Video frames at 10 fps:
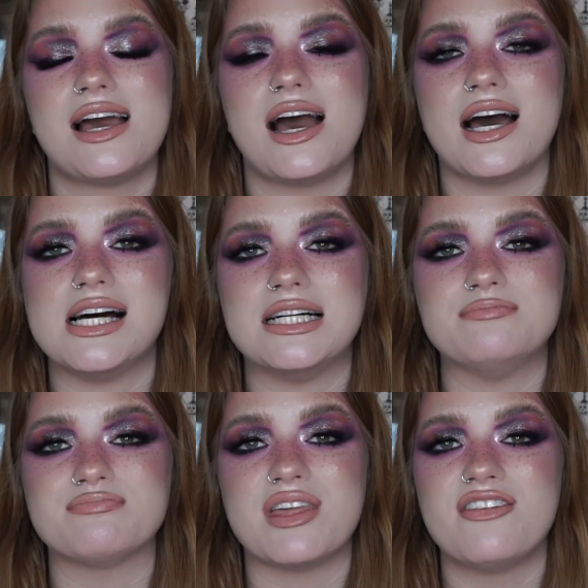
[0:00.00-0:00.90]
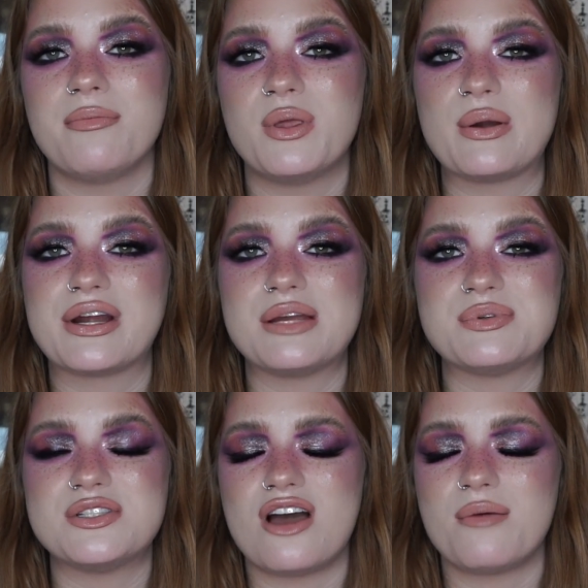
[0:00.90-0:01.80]
Um, February
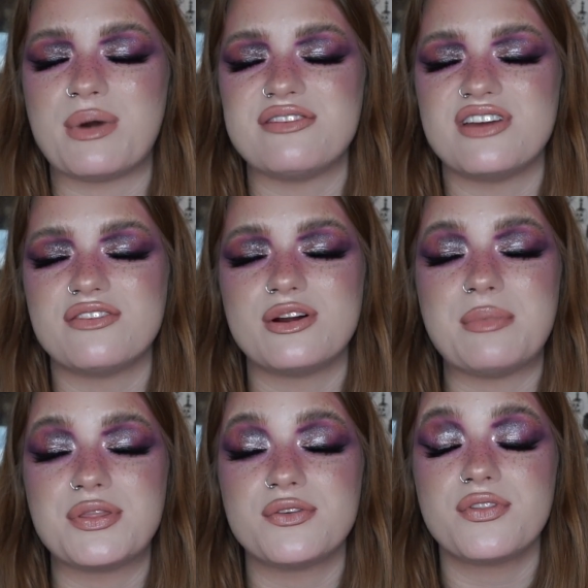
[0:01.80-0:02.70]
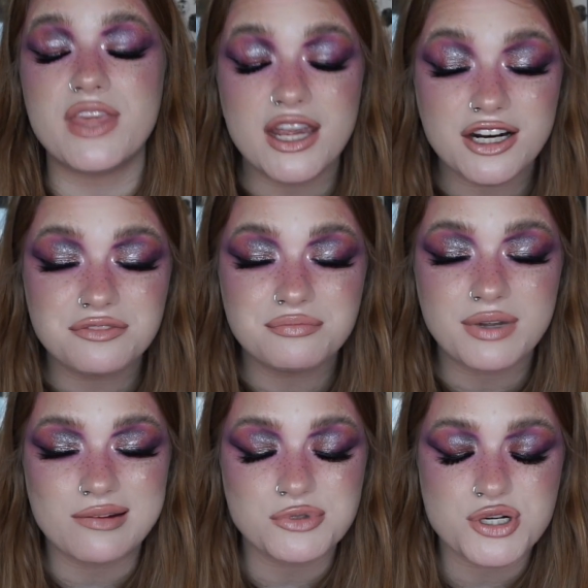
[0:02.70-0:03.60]
was not my favorite month of the year,
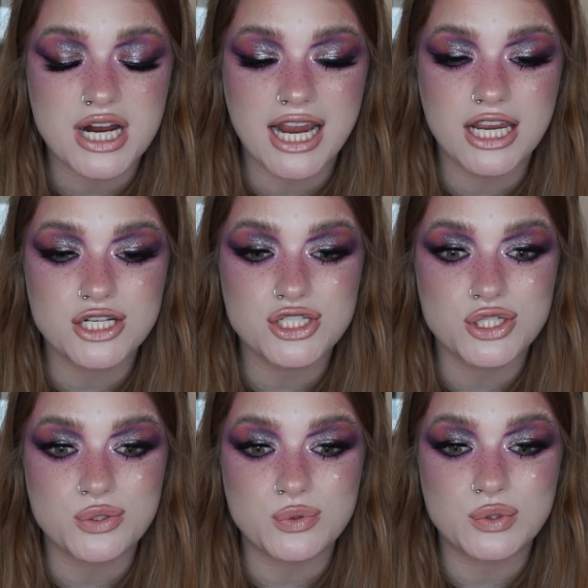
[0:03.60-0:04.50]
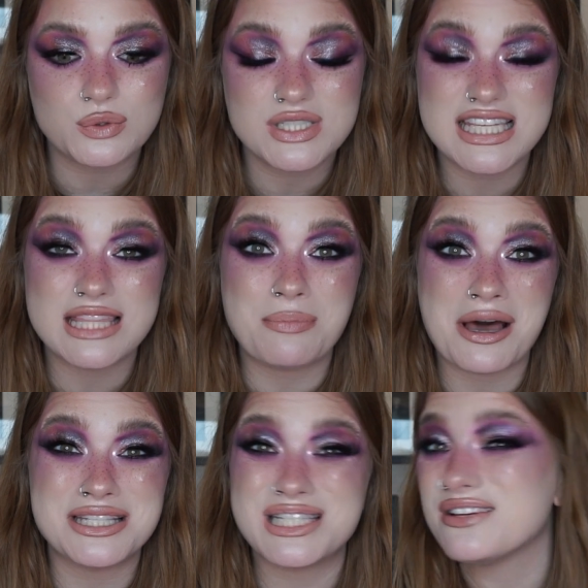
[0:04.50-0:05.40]
but I'm trying to see the
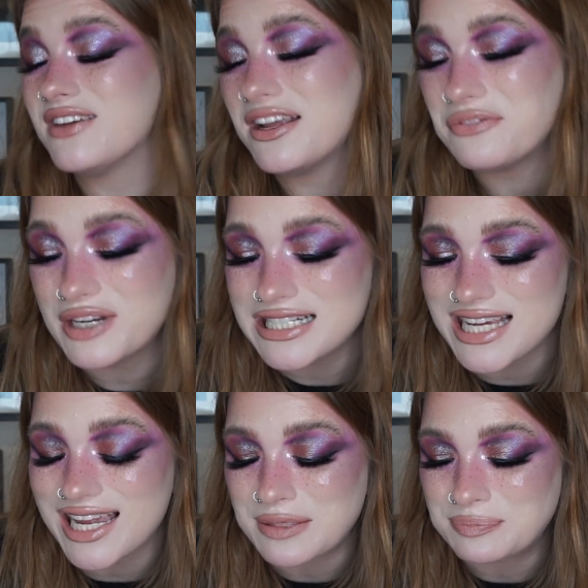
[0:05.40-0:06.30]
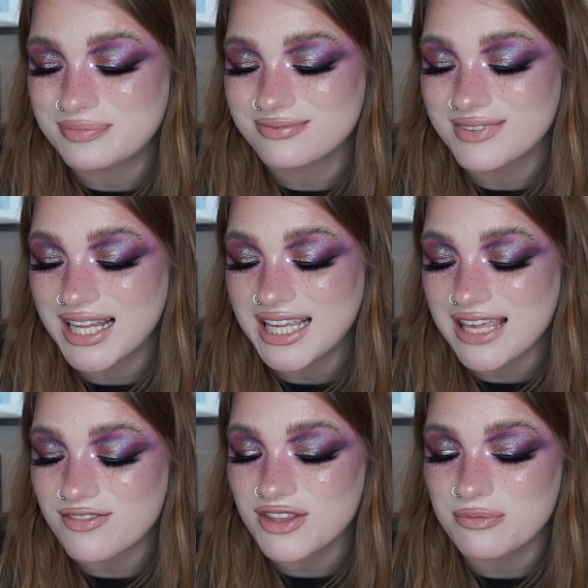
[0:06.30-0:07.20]
positive in every day,
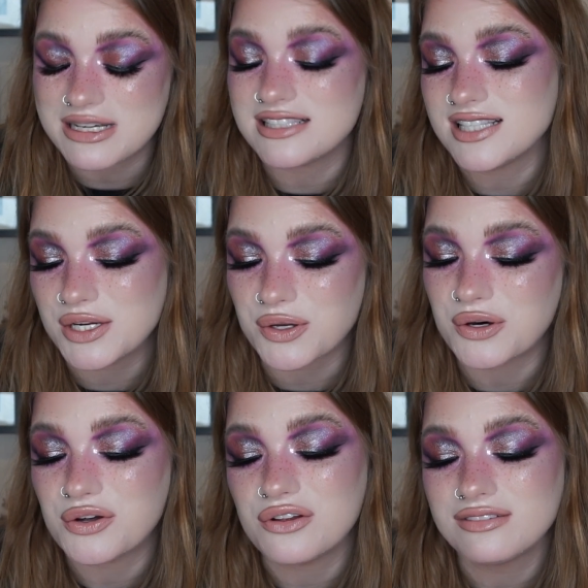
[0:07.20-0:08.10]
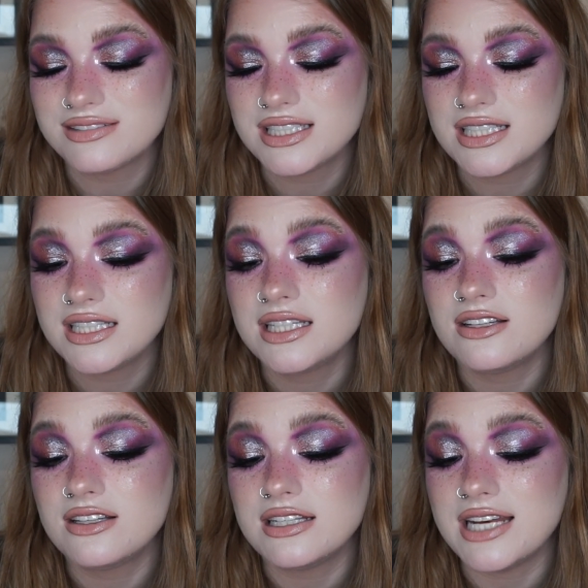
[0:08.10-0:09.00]
even though my cynical
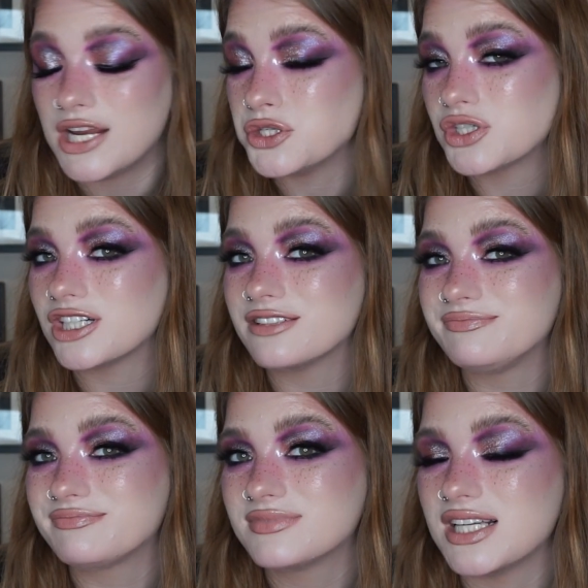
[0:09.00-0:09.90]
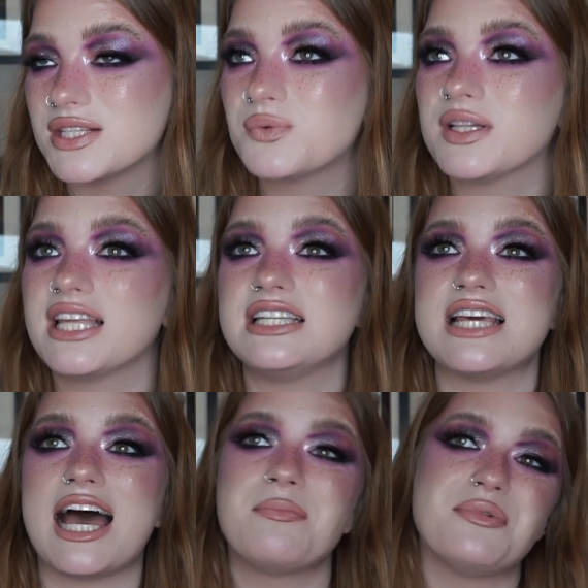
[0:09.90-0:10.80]
nature doesn't want that to
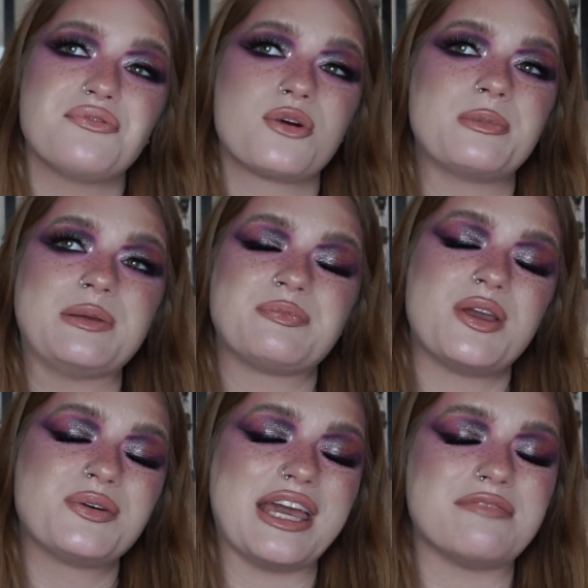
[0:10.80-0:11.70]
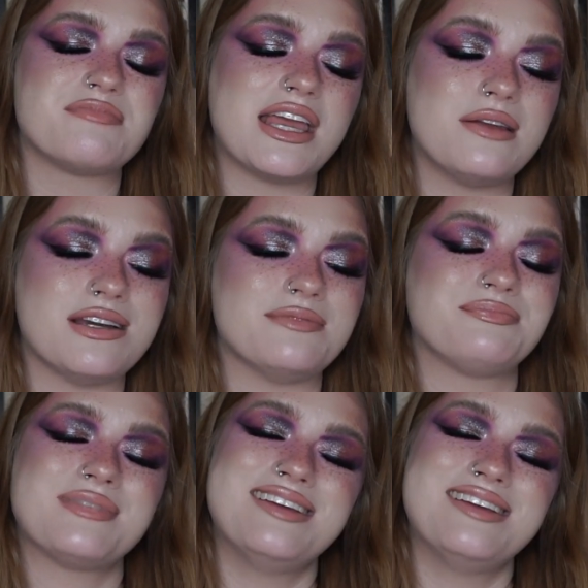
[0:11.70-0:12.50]
happen for me. Okay, anyway.